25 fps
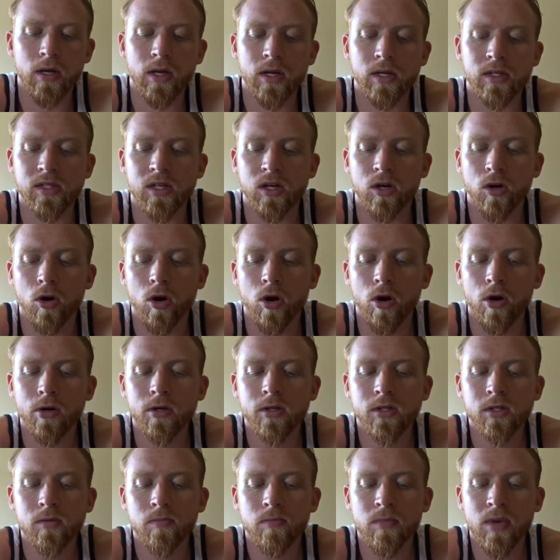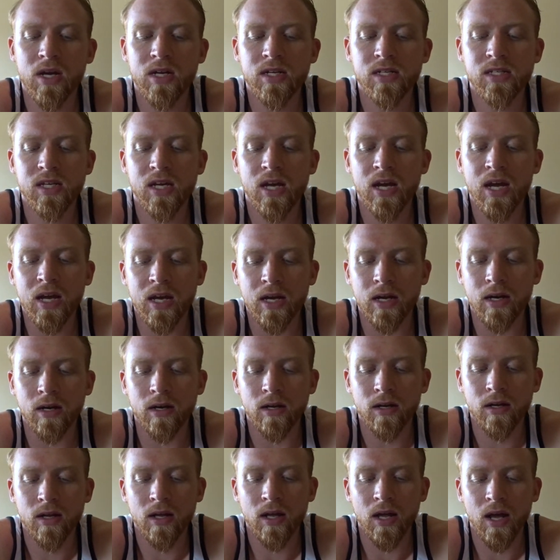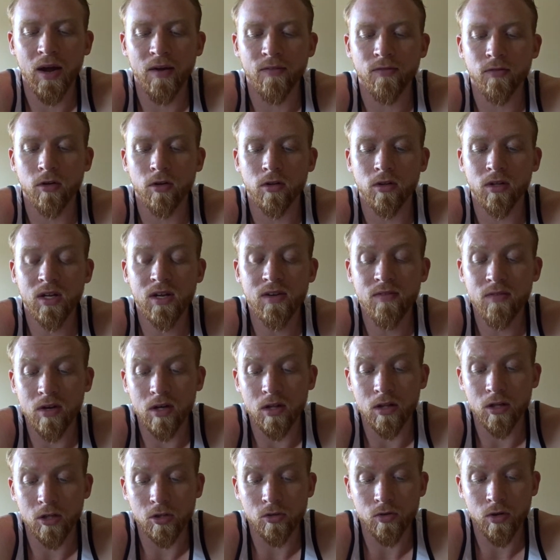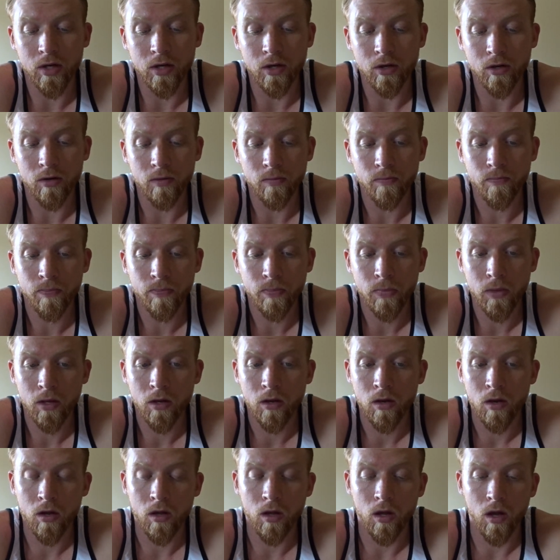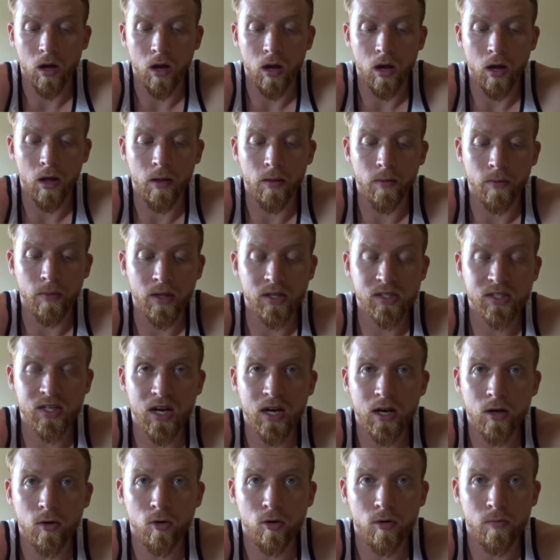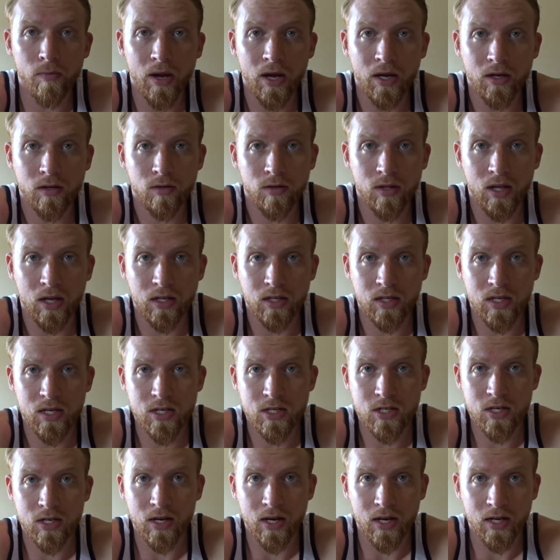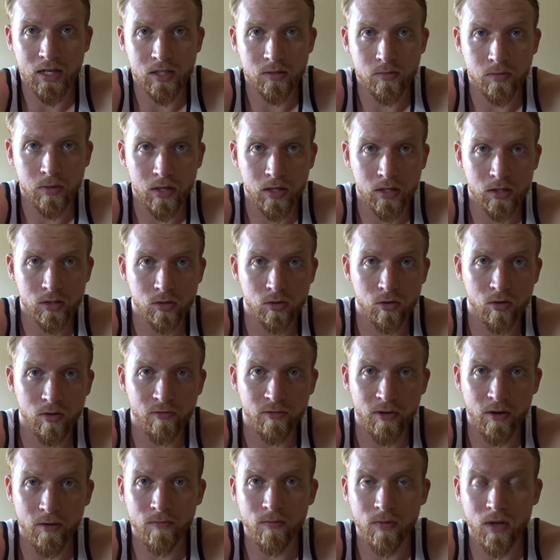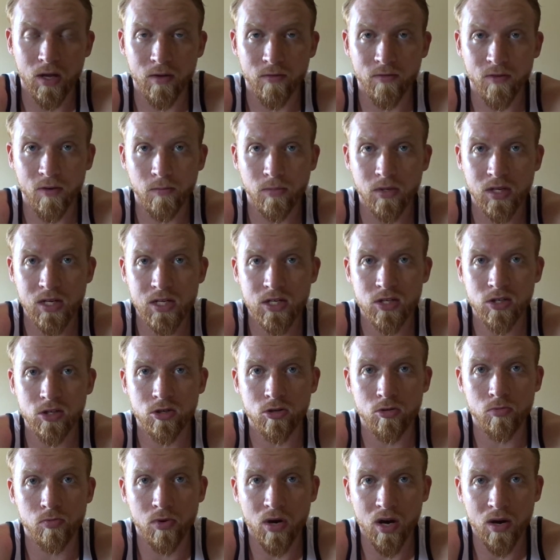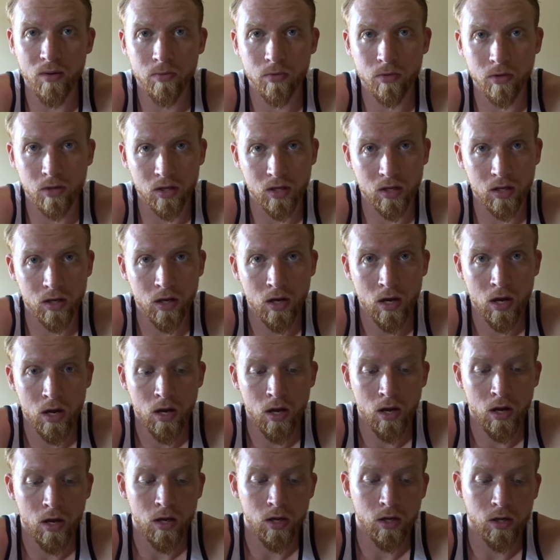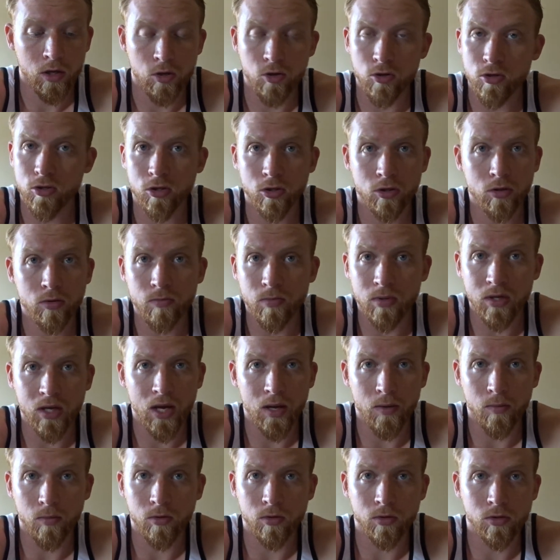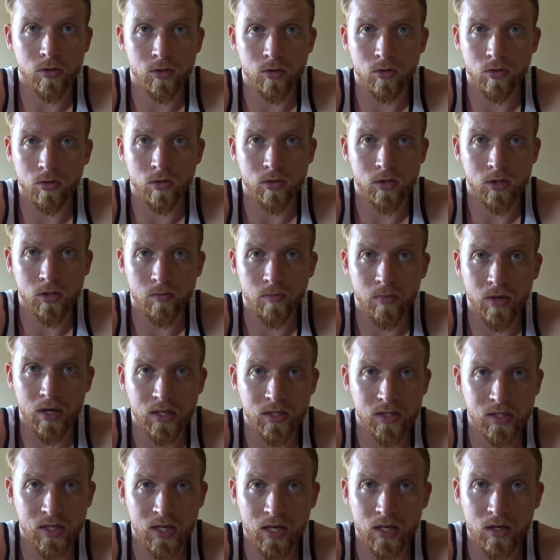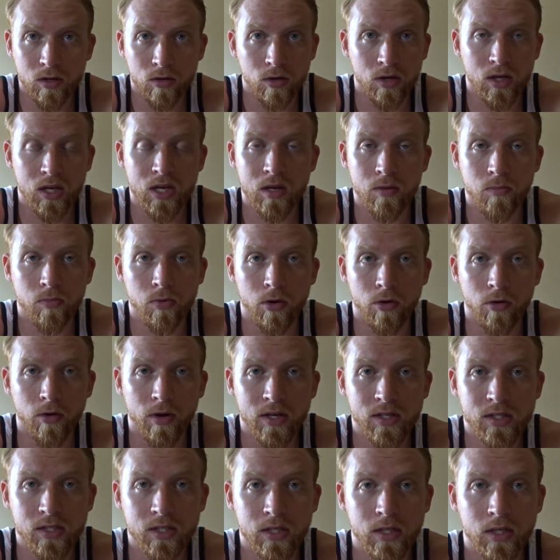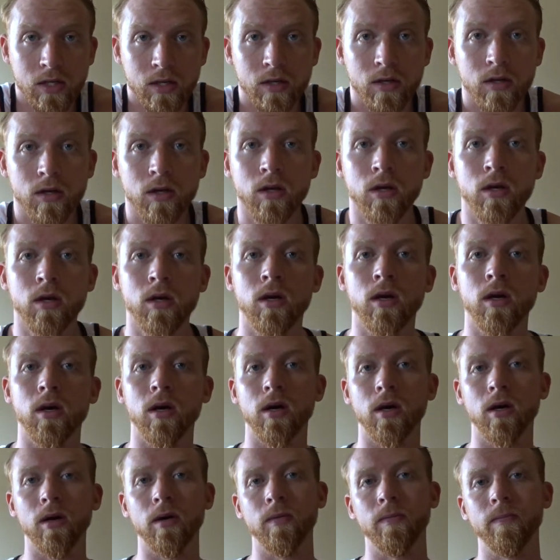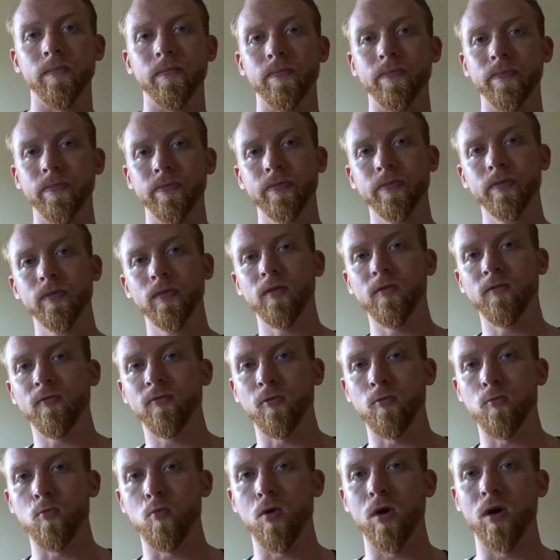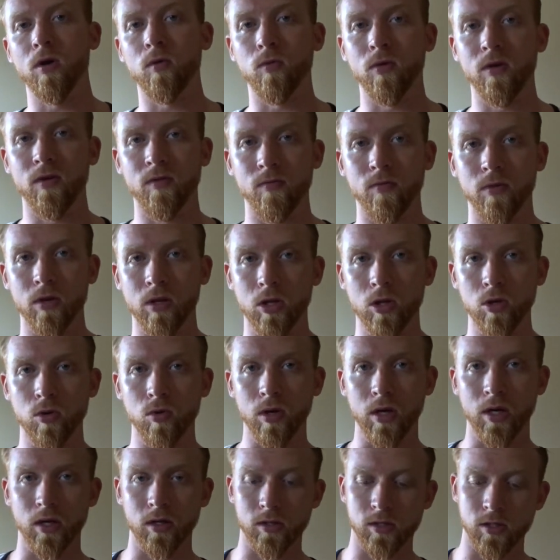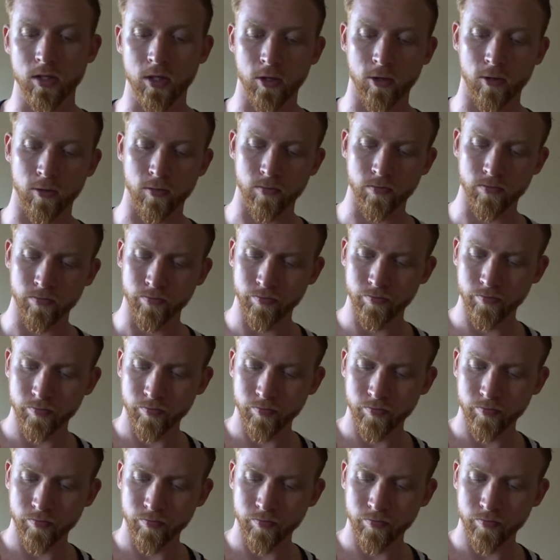Is it hard to maintain after leaving the trainer? That's kind of going back to that teaching aspect. So if I'm teaching you properly, you should be able to maintain or keep progressing from what we've been doing. So